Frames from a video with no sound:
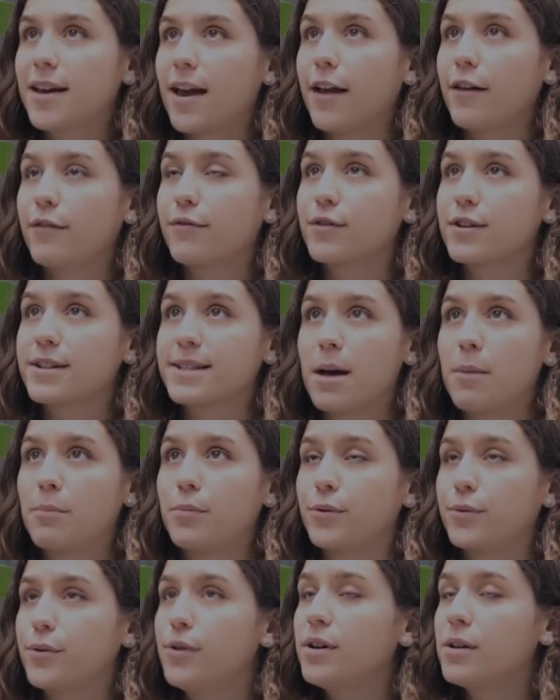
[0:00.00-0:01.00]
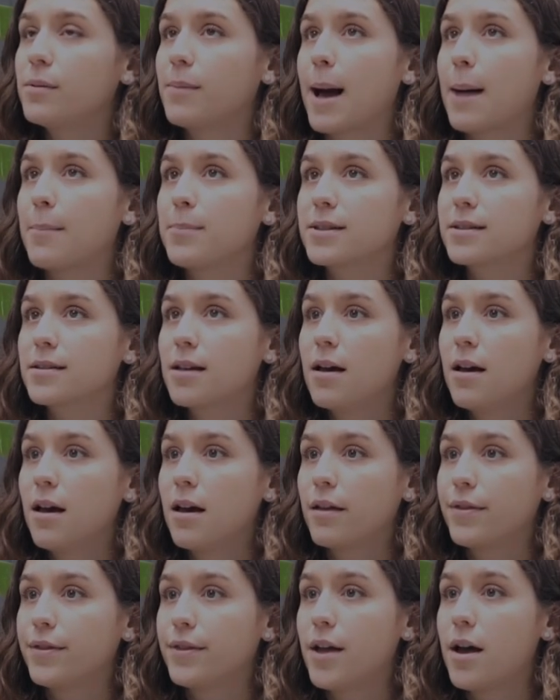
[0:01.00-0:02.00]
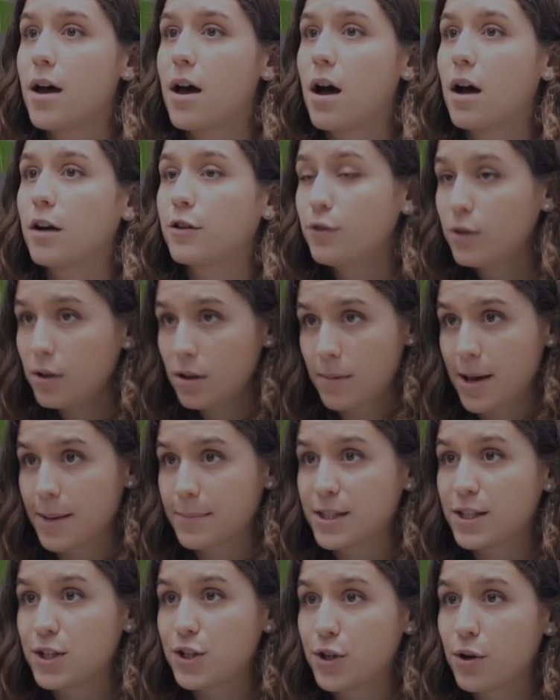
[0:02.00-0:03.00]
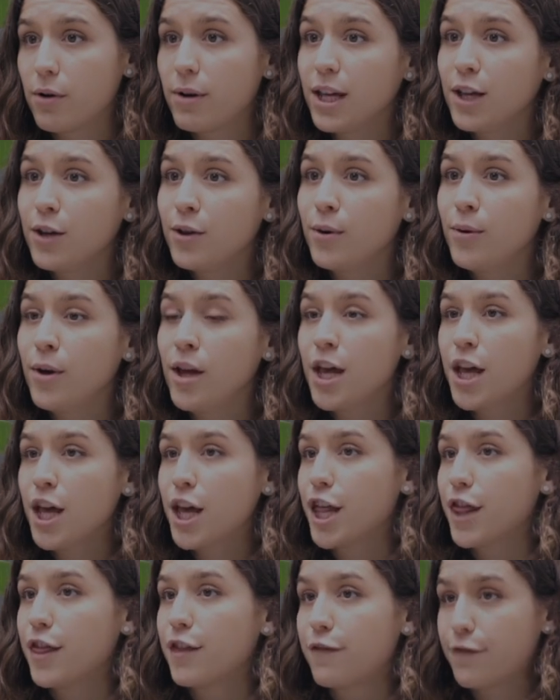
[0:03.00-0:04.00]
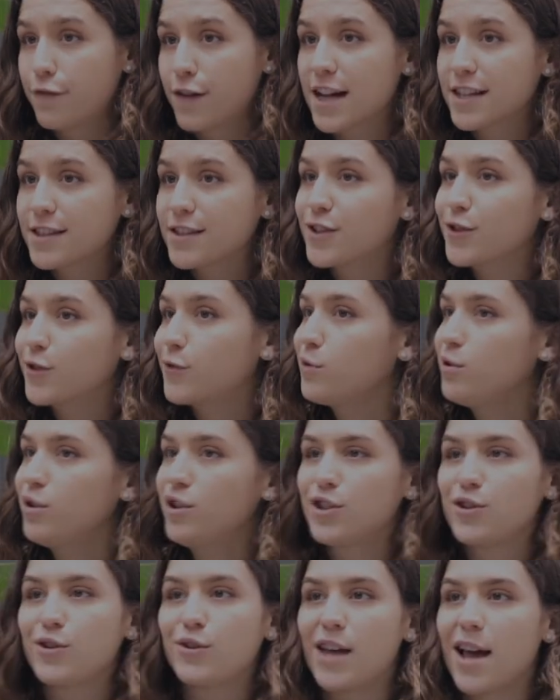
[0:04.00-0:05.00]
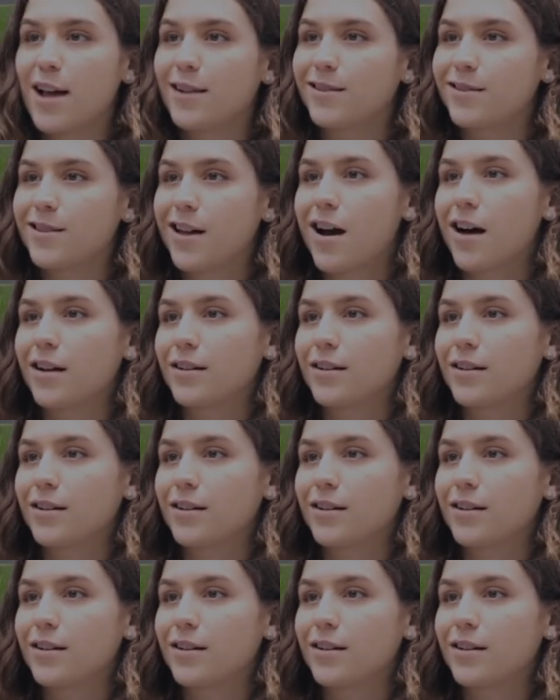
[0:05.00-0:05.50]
scale, for example, Google Maps. Google Maps is showing you the fastest route to get